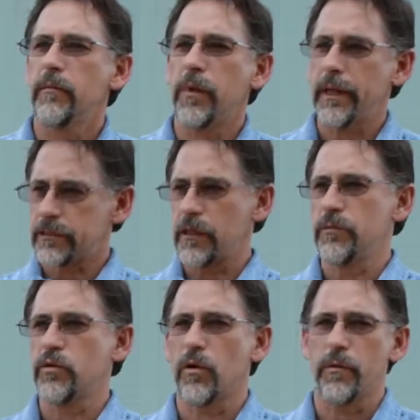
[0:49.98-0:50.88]
plants can
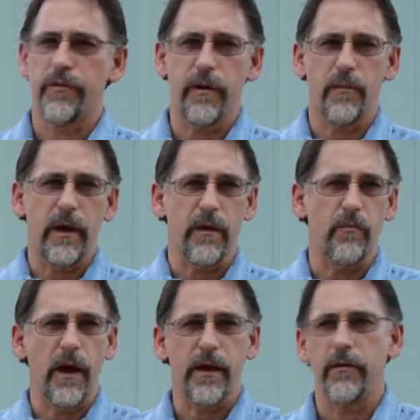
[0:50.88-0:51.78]
absorb a fair amount of
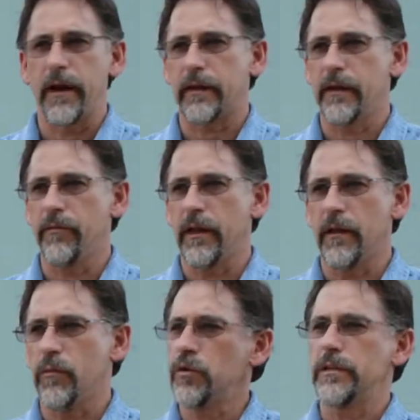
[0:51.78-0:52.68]
minor activity,
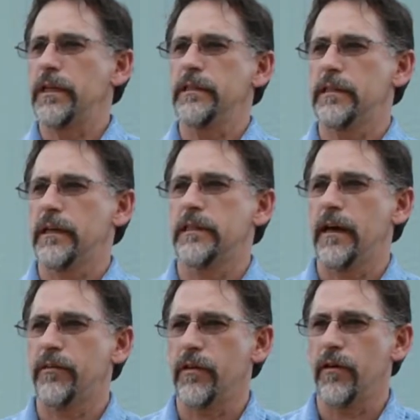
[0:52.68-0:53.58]
and most of the insects
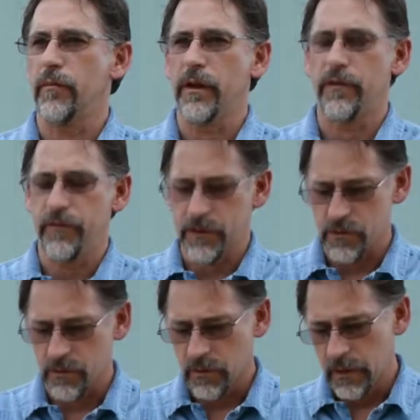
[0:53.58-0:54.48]
out there are
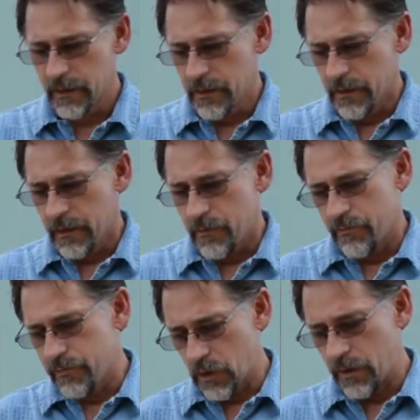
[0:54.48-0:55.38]
beneficial.
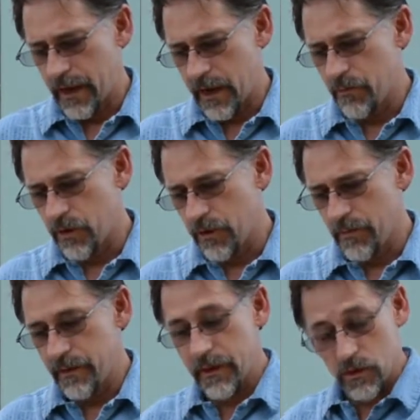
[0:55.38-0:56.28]
Don't hammer
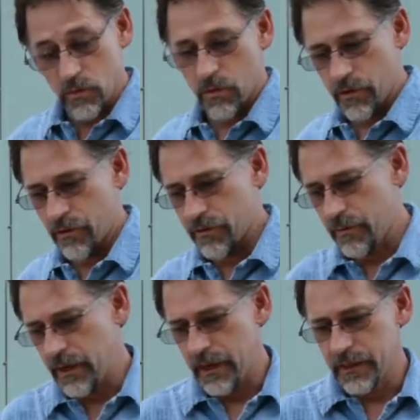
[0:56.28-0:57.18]
them, and then you won't hurt the
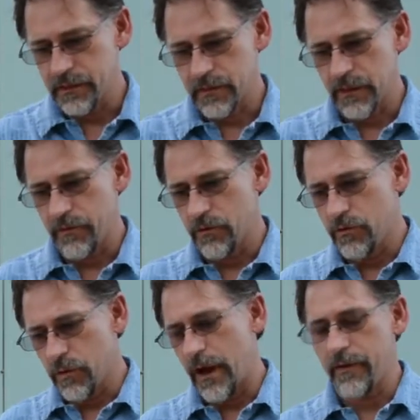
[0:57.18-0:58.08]
bees. If you
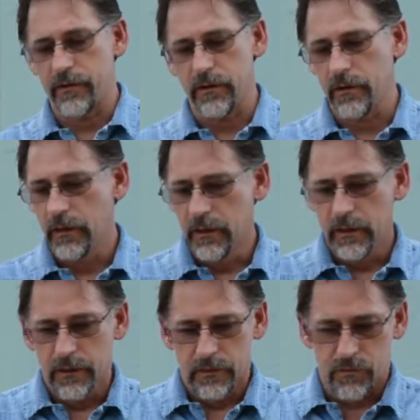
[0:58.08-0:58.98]
do have to
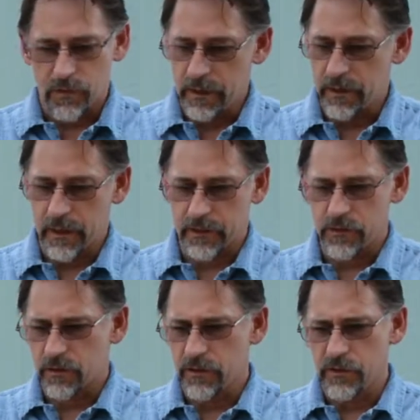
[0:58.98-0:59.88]
treat
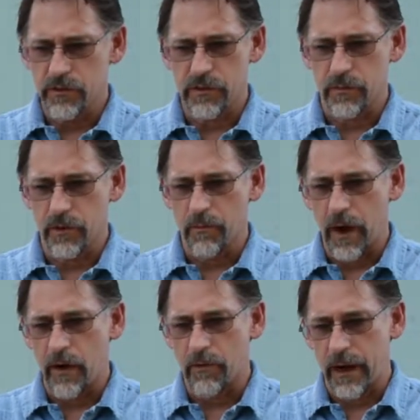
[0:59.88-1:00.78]
things, you can use some of the
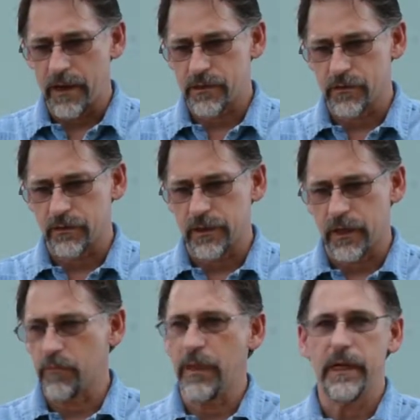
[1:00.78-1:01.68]
biorationals
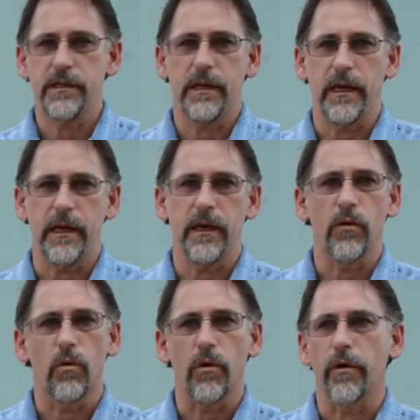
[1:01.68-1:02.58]
like BT
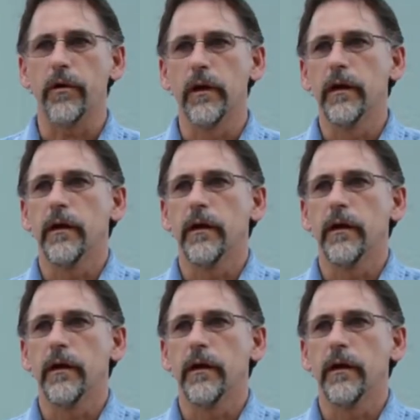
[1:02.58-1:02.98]
or